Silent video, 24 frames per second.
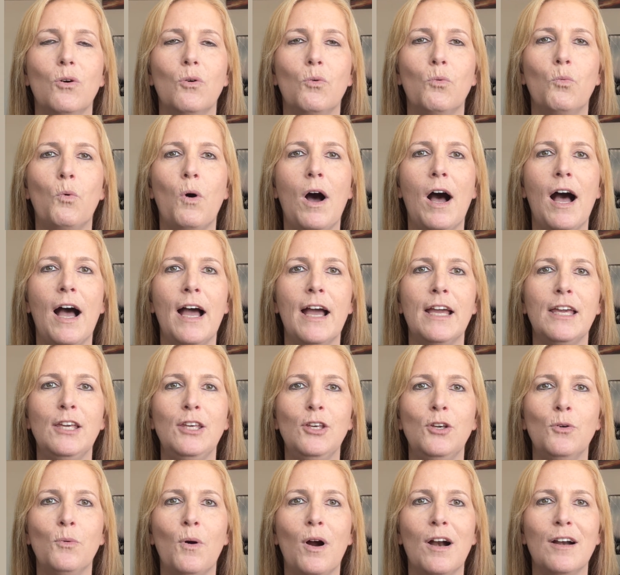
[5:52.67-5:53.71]
why
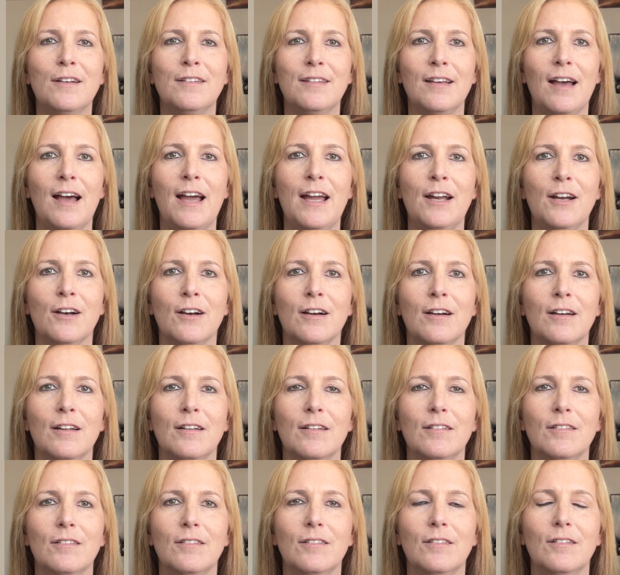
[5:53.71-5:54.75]
you are tired
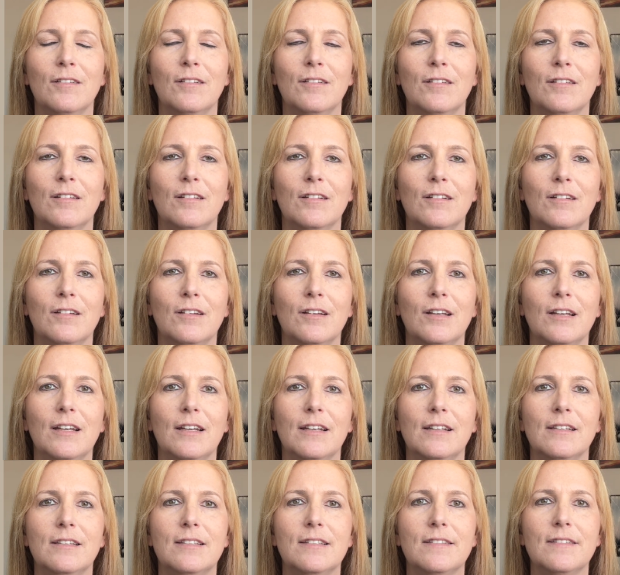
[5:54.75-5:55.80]

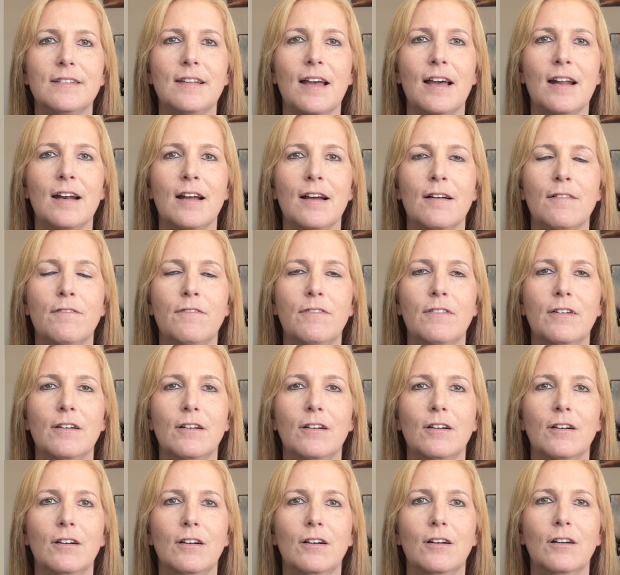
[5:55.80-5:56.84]
instead of,
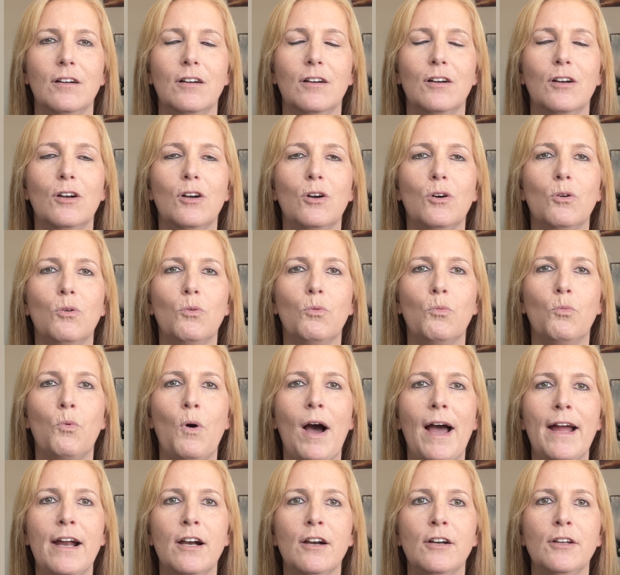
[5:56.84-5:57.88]

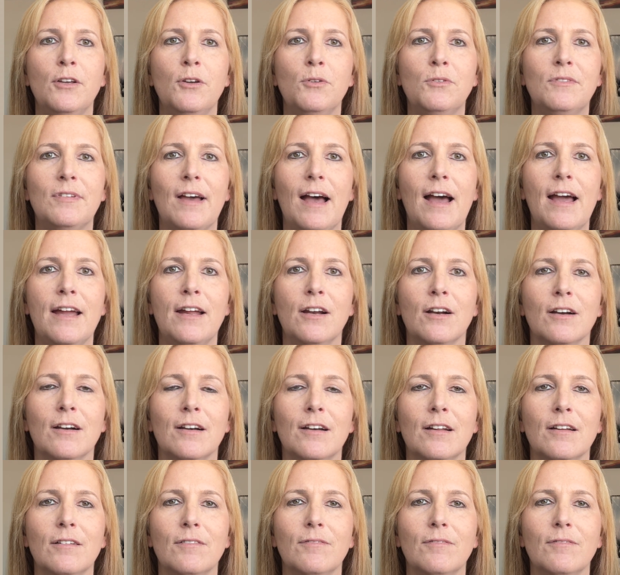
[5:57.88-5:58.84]
why are you tired?